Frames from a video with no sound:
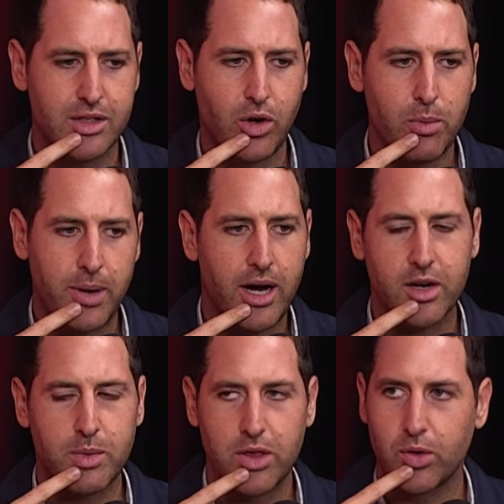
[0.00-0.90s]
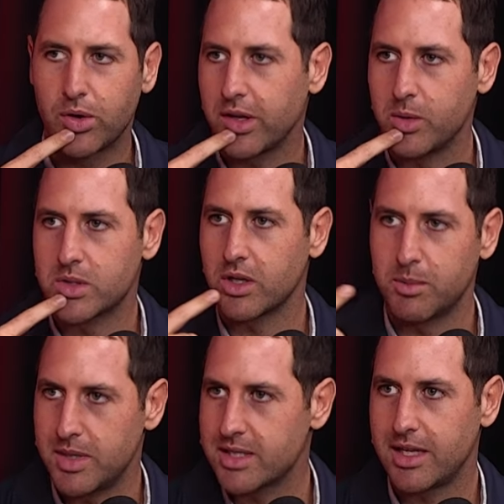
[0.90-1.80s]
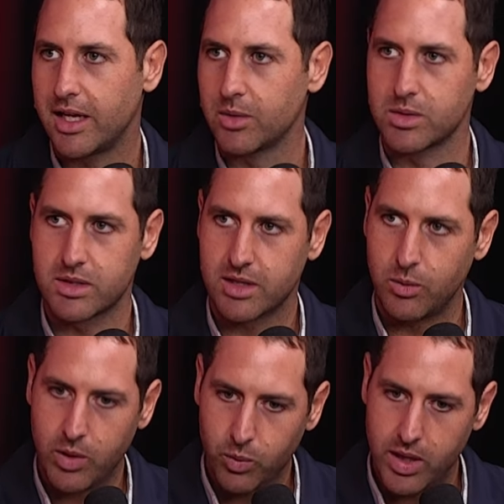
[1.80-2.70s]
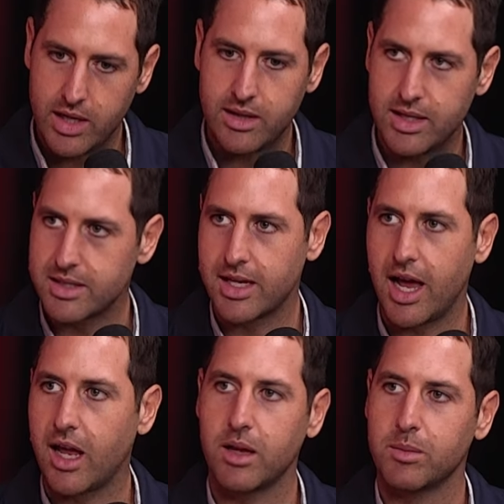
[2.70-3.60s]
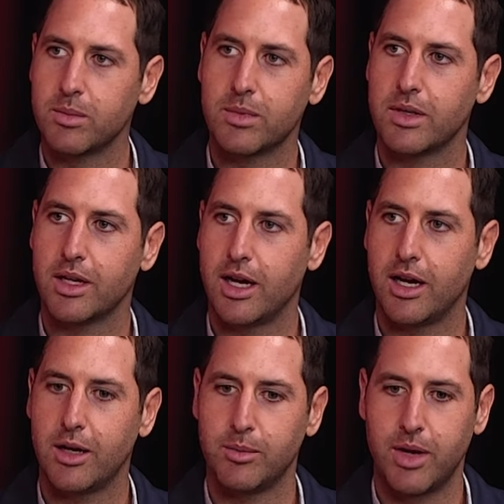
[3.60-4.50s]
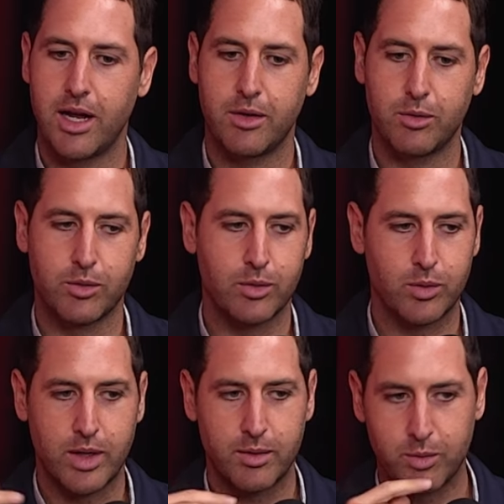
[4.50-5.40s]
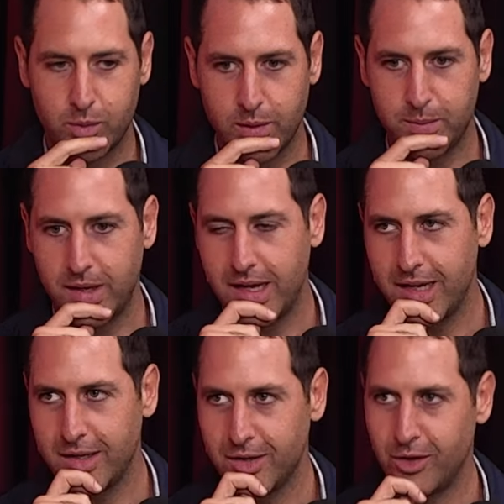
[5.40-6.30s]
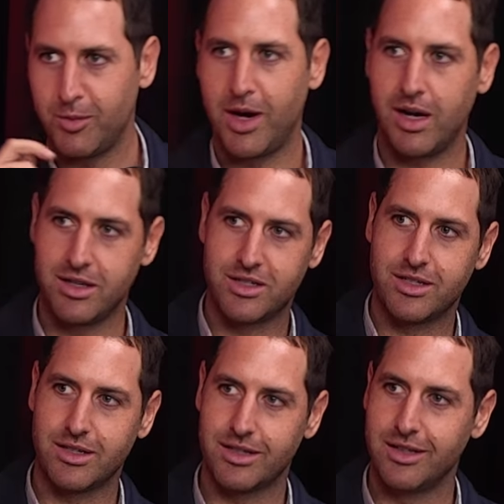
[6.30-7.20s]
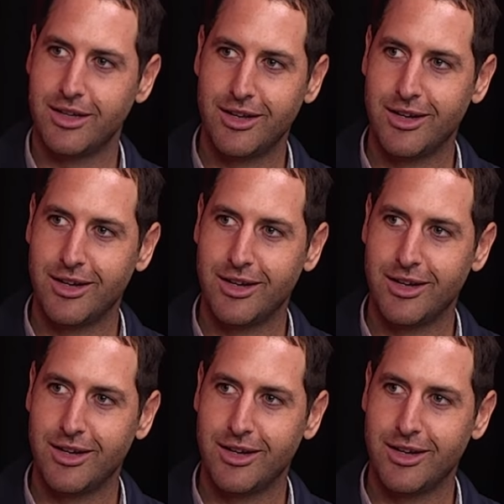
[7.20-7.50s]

no part of me thought that he was going to miss that. It was just like we're winning this game, yeah, mm. um, and we're we're paying homage to